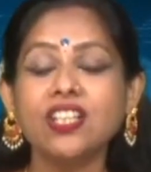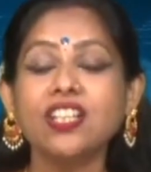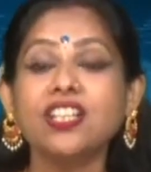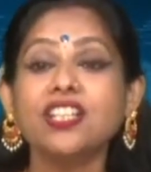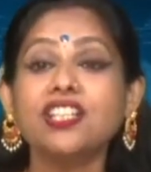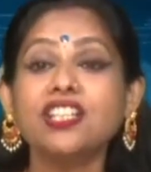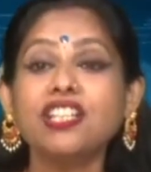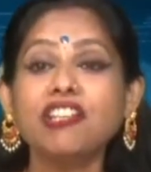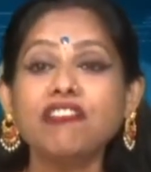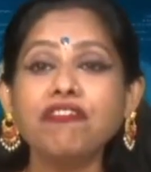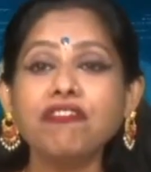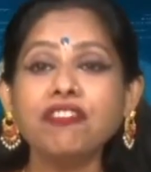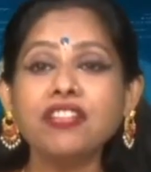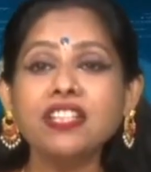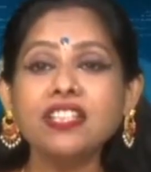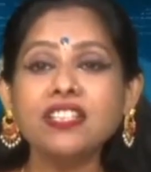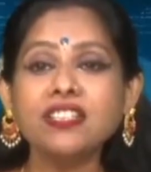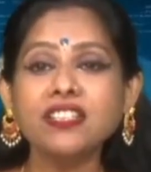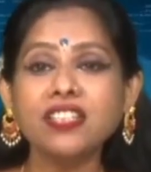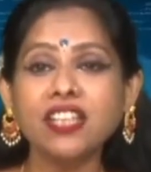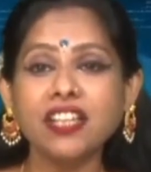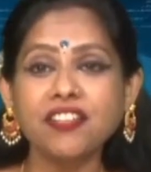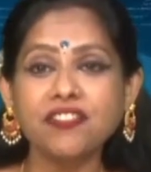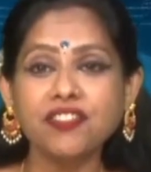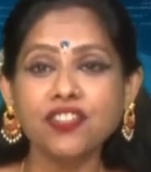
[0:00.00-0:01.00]
different
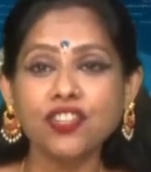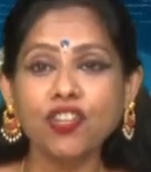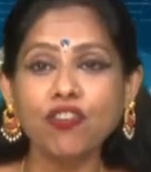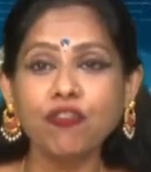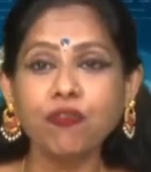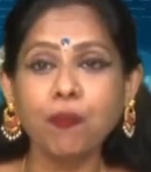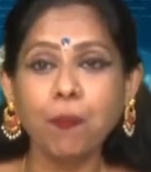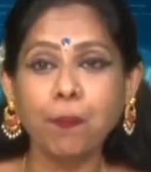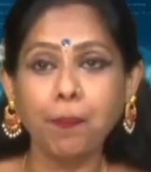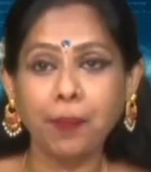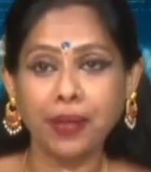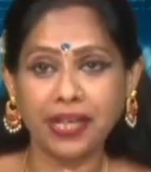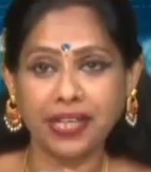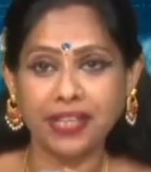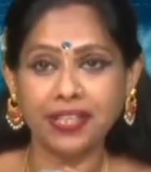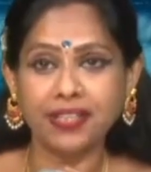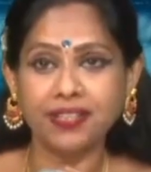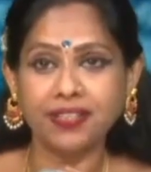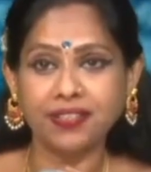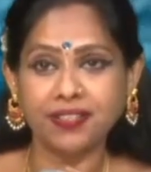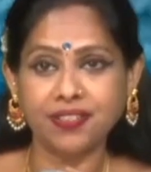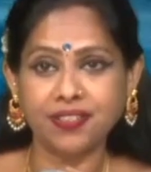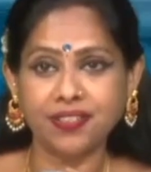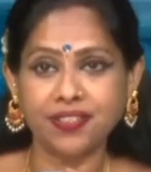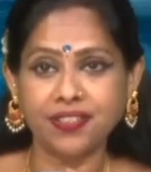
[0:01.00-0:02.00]
types of
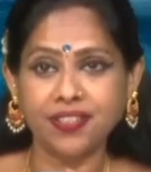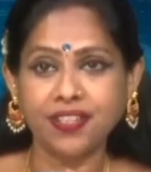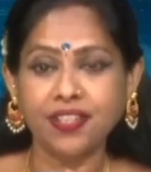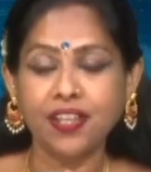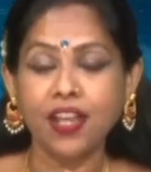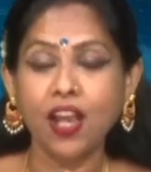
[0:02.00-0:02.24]
printers,